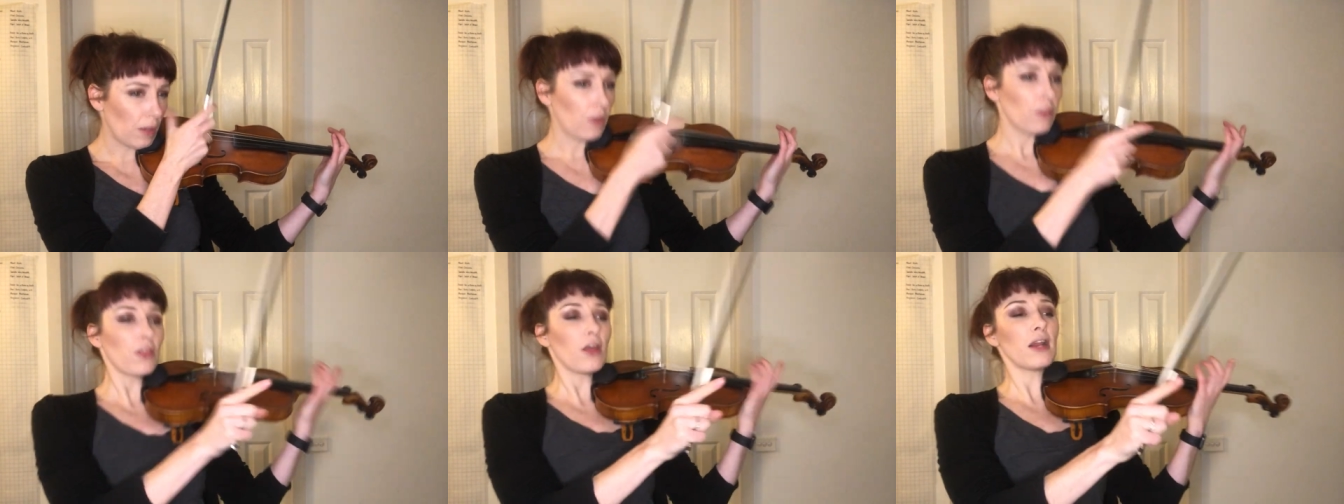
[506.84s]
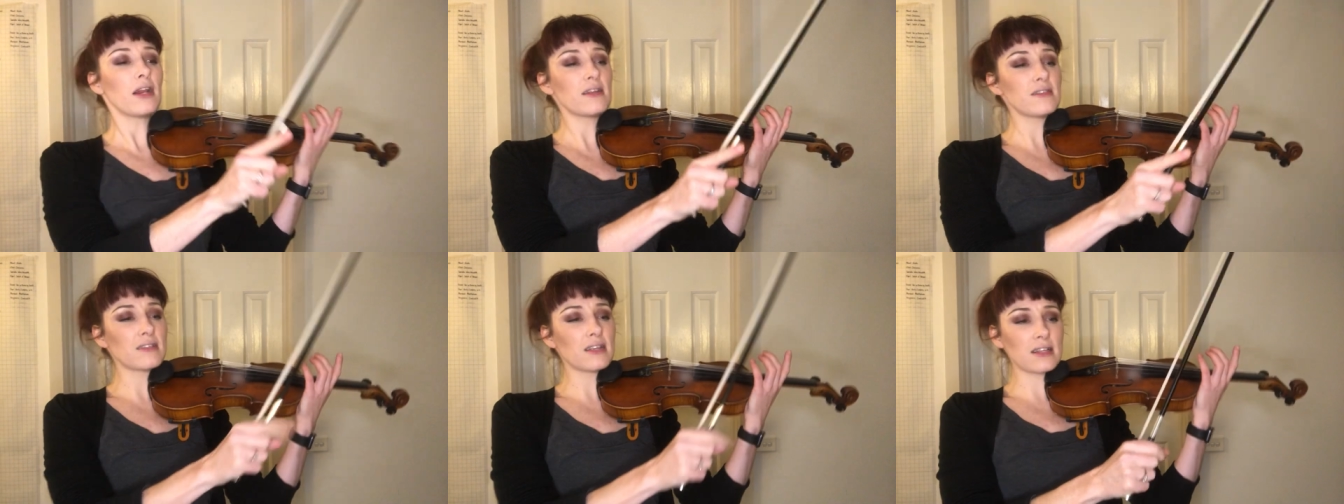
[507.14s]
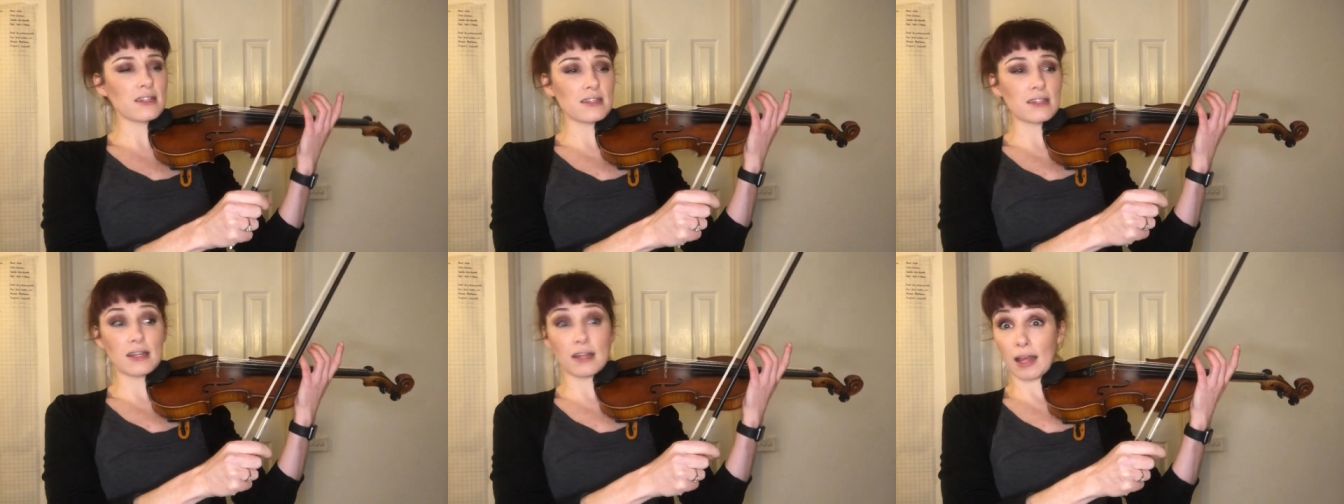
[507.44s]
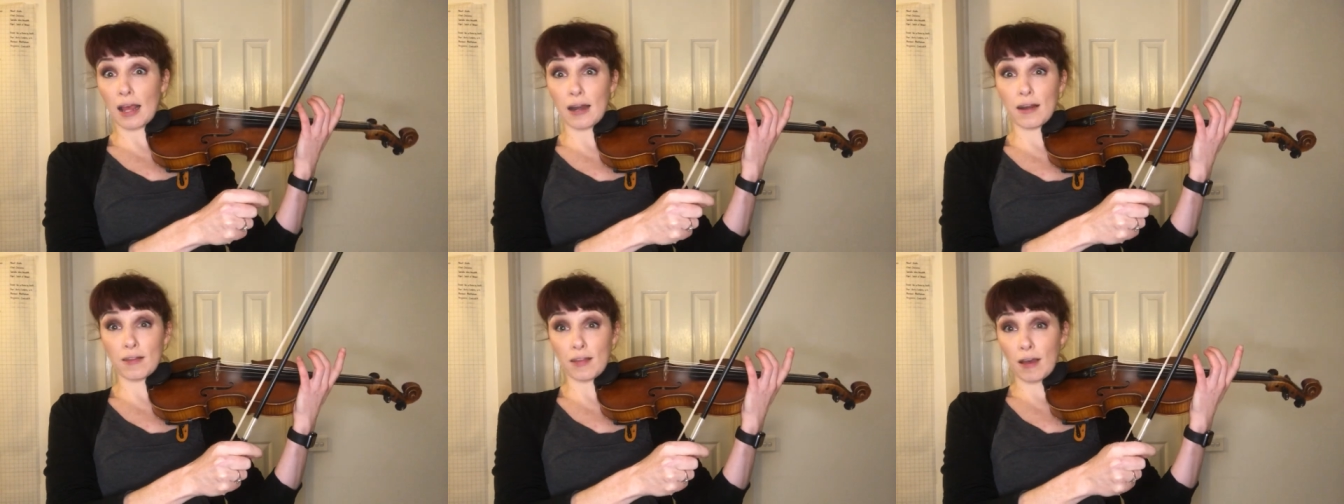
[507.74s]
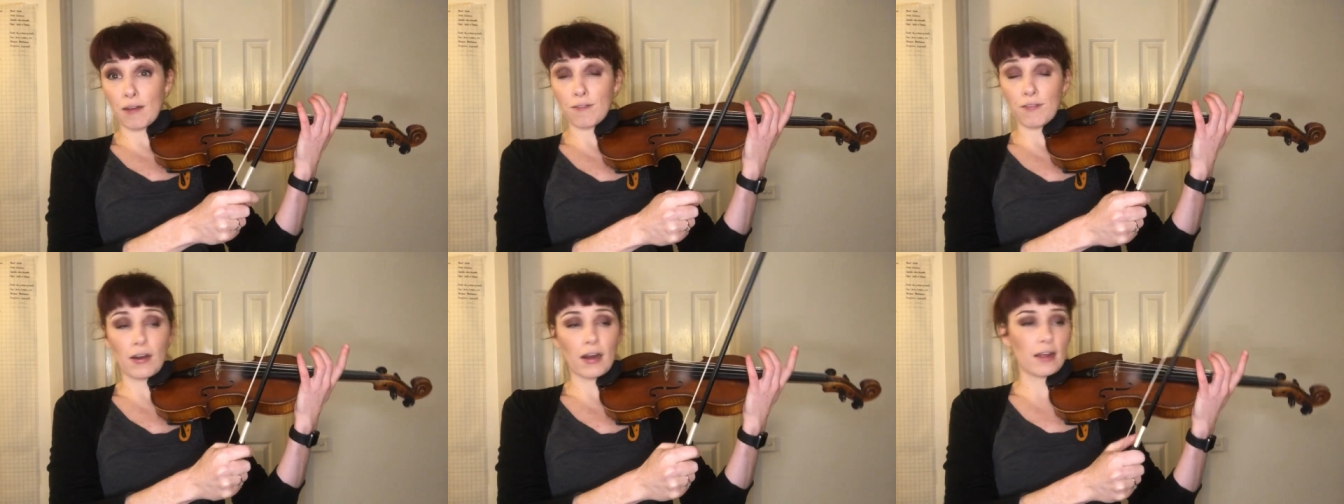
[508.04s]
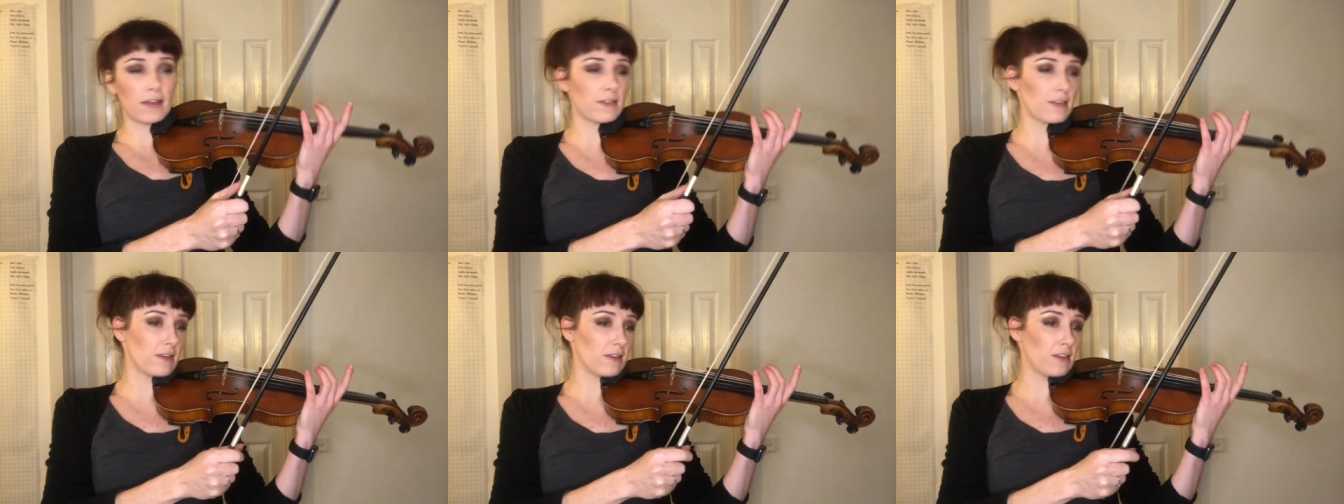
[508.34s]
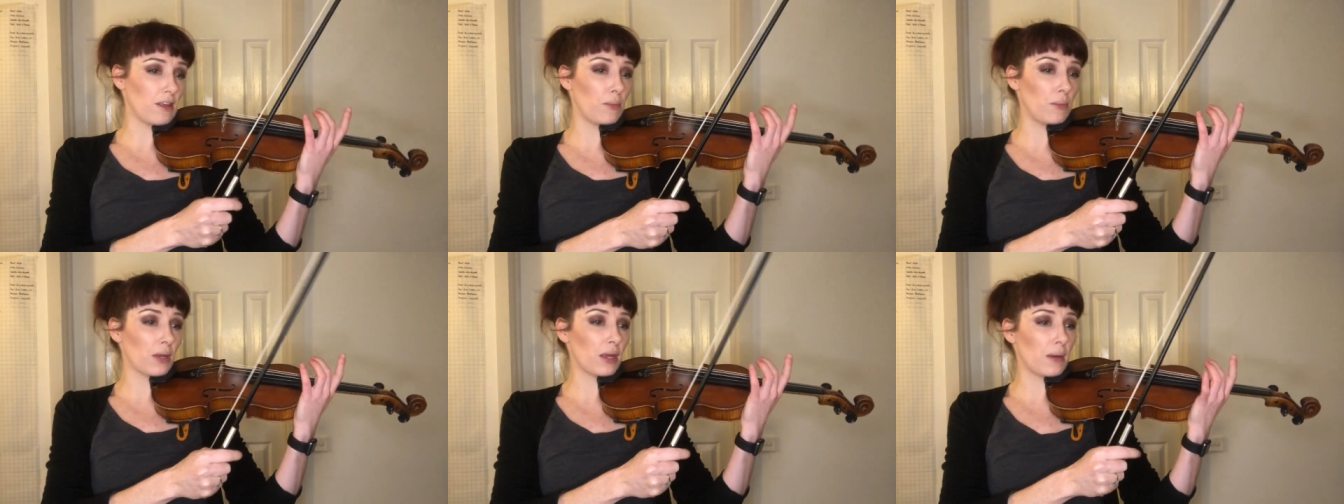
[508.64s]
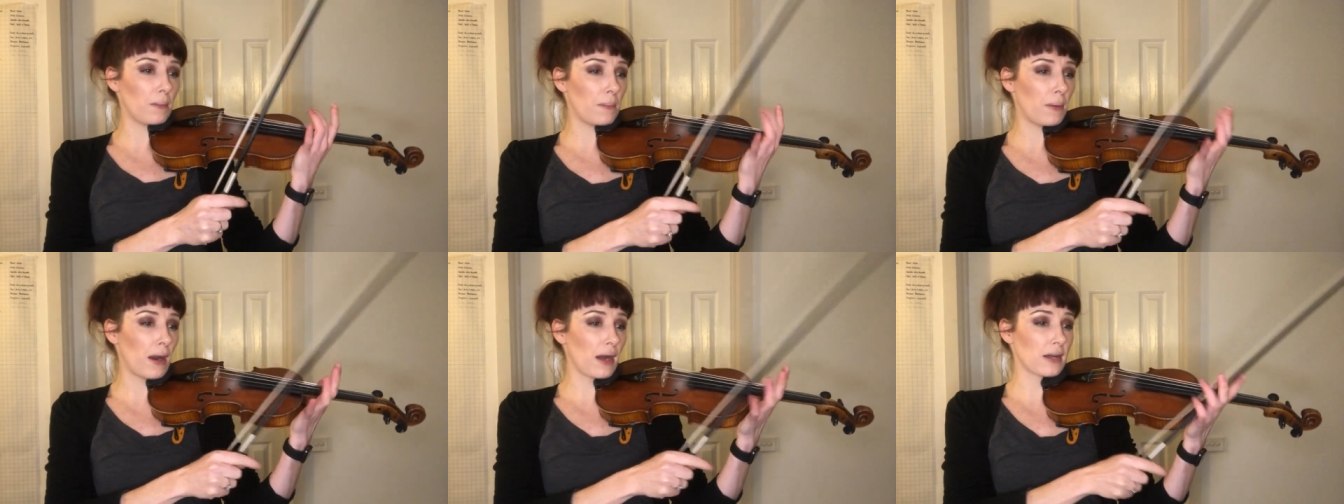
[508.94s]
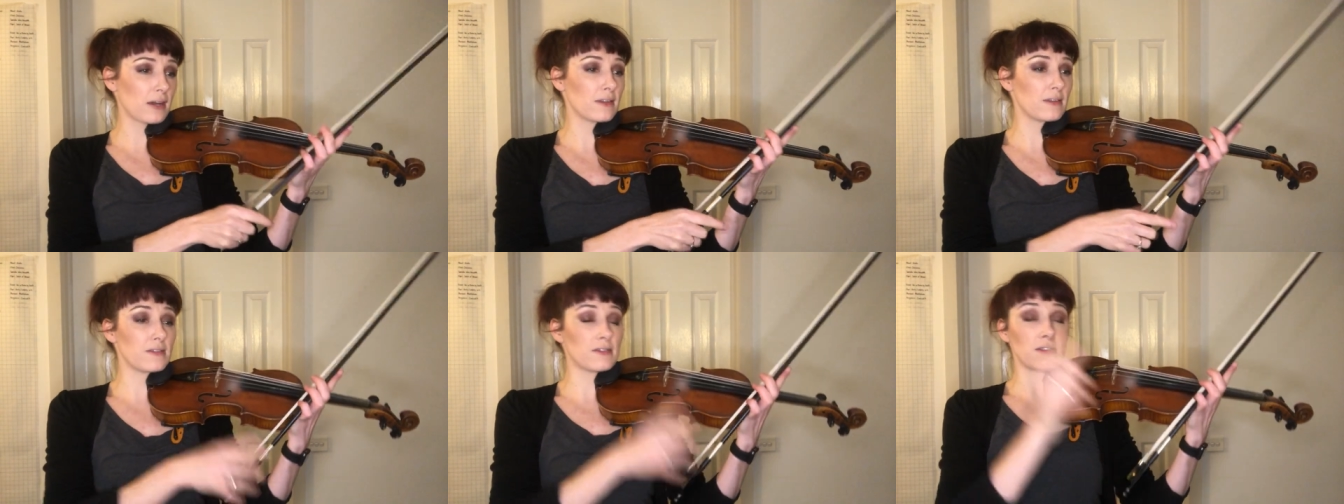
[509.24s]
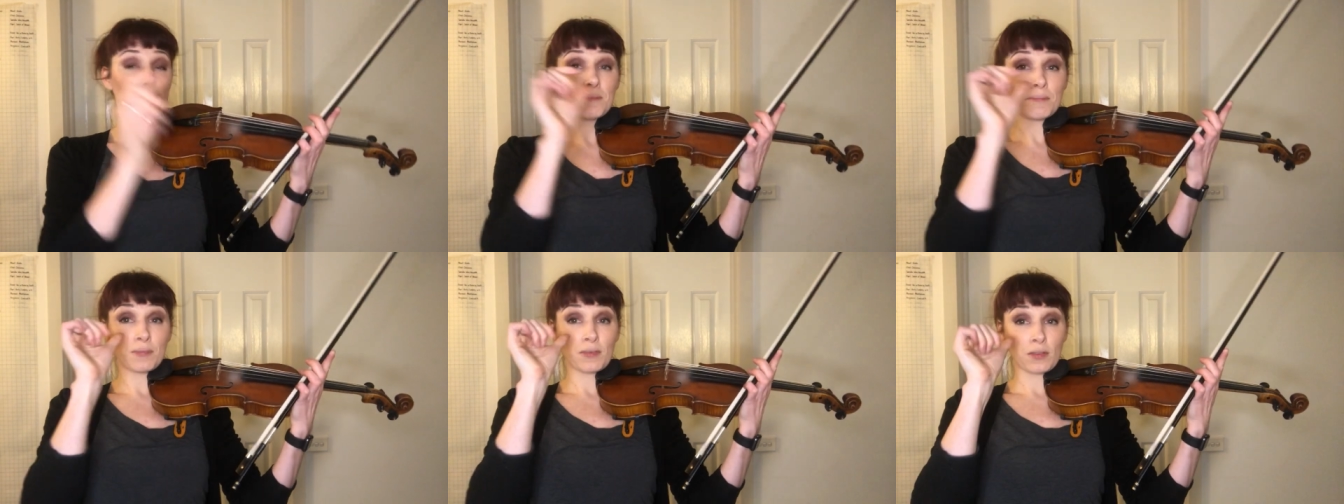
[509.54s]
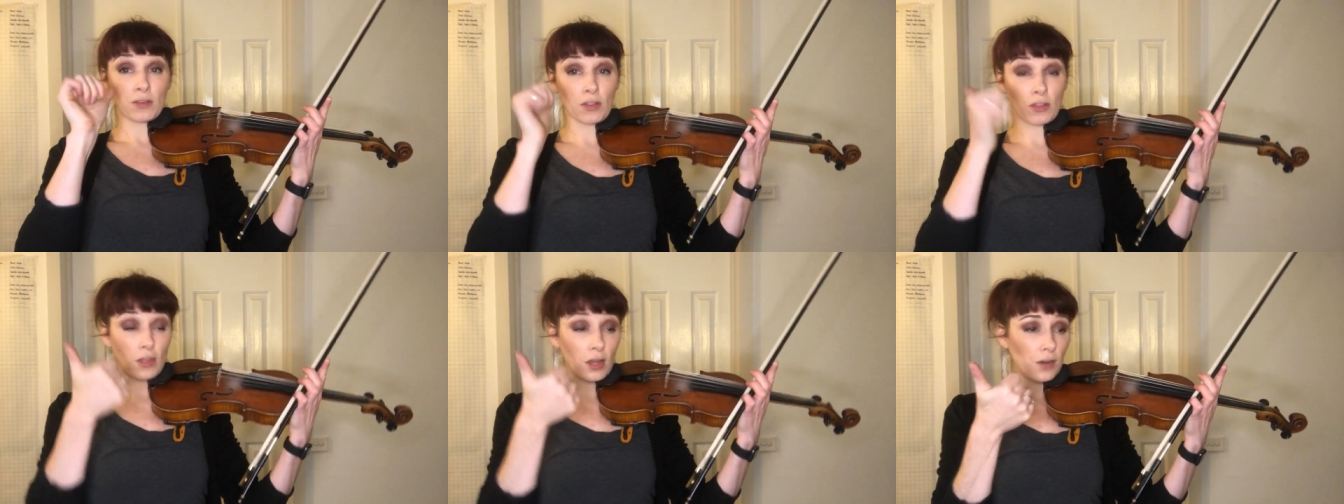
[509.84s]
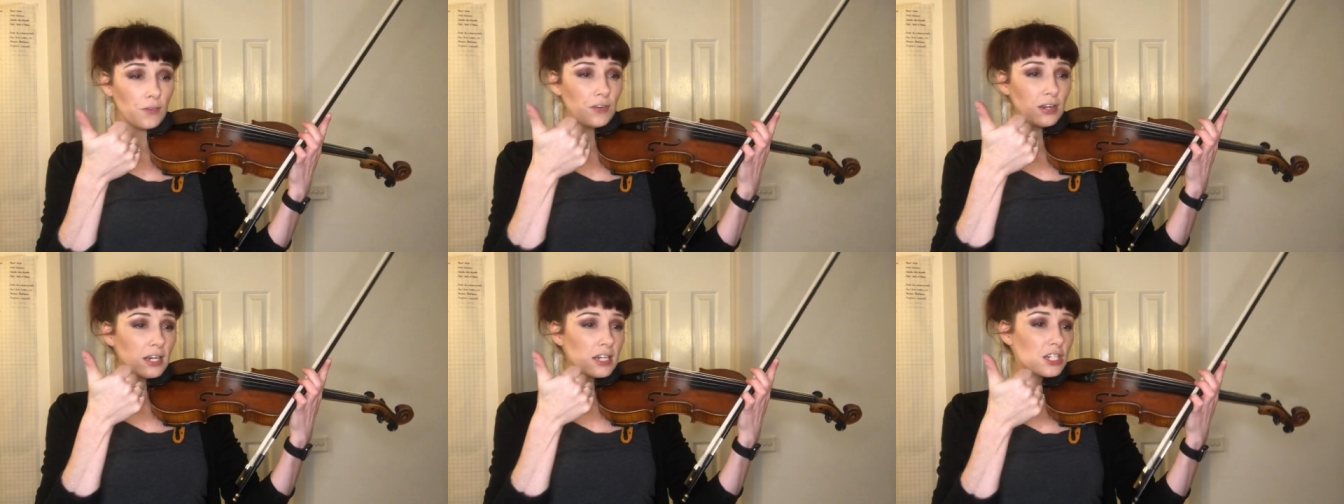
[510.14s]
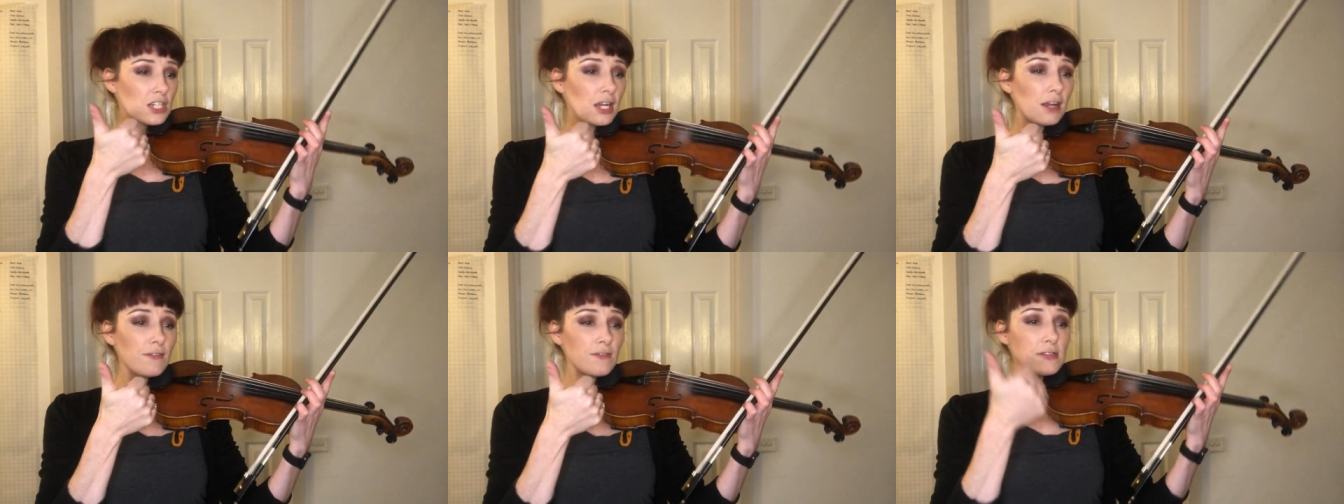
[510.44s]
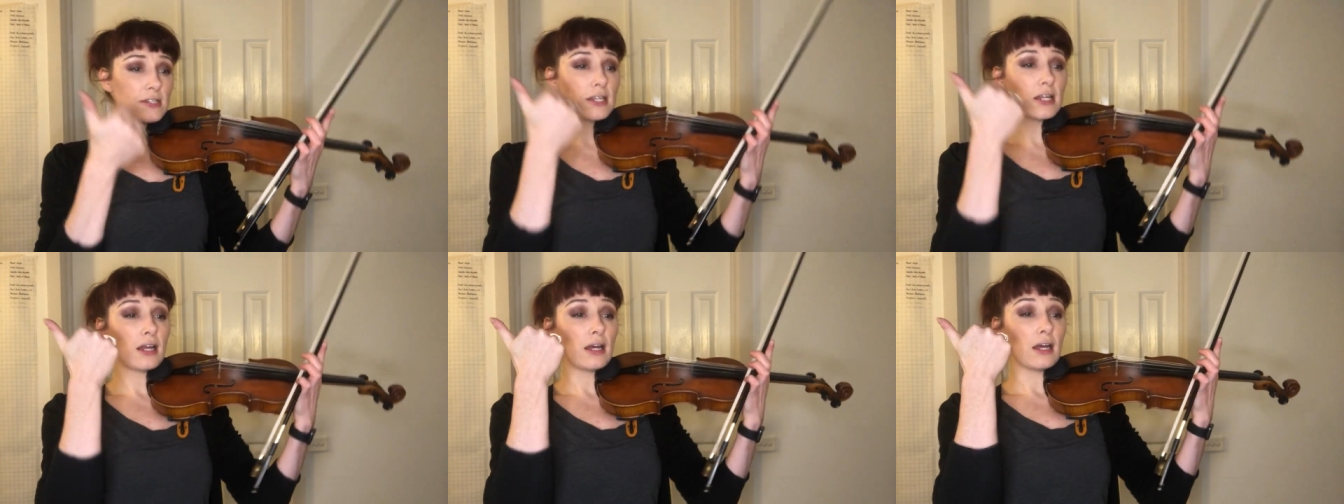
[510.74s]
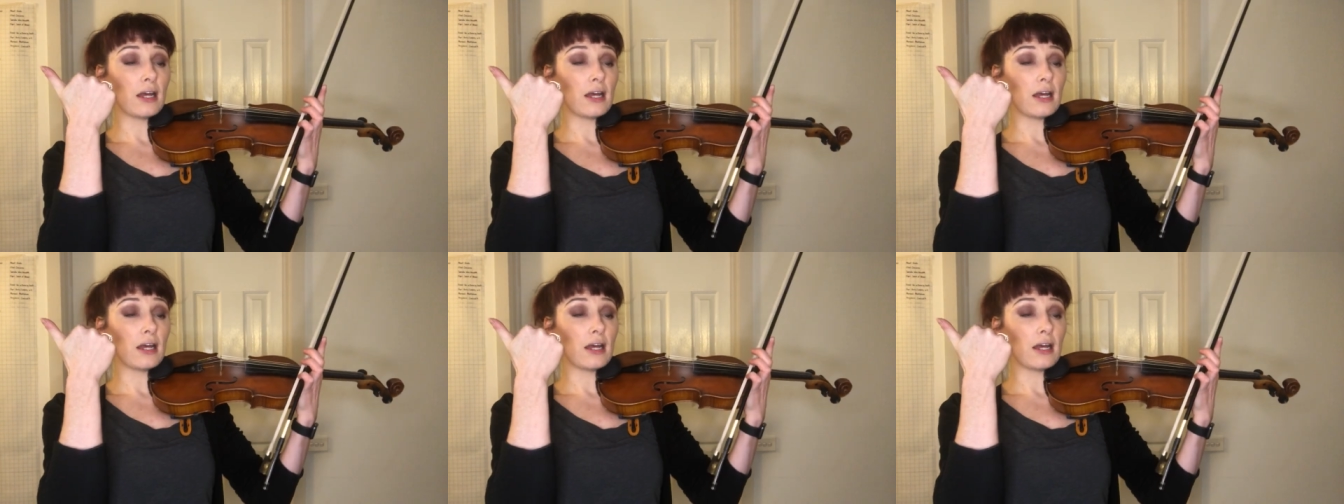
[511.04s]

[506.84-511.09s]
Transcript: 36 to the end of that phrase, because then we can practice the third finger shift,